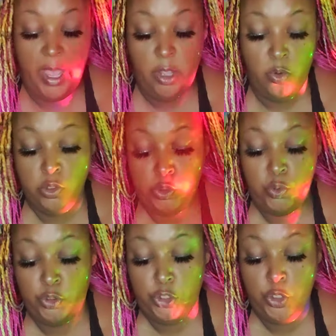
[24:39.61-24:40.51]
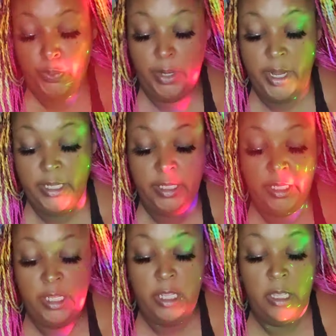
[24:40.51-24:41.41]
by going to a third party
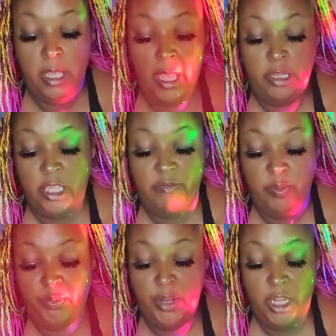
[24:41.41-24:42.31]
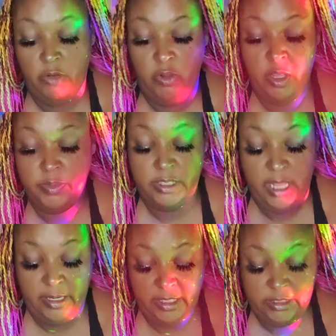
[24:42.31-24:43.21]
and giving breadcrumbs, and
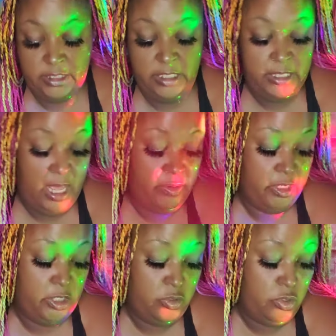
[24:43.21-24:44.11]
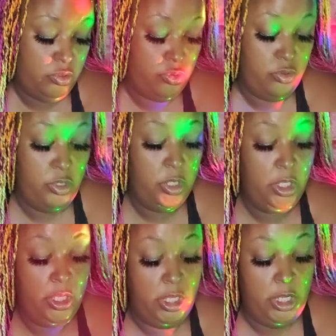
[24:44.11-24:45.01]
now they sitting out in the cold
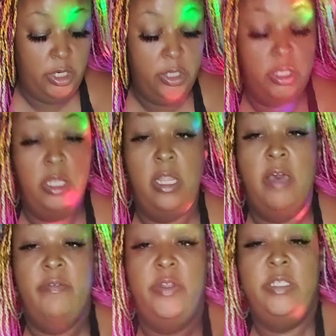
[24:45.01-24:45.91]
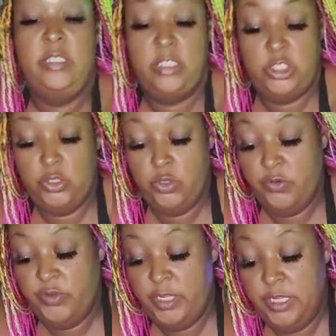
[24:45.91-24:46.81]
here. Lovers,
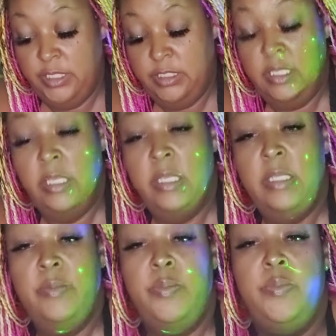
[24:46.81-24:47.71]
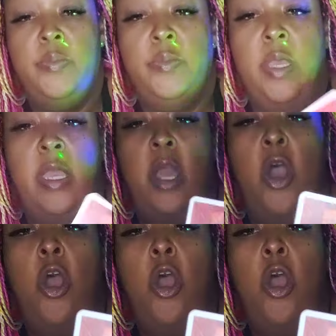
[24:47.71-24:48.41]
sure is. They an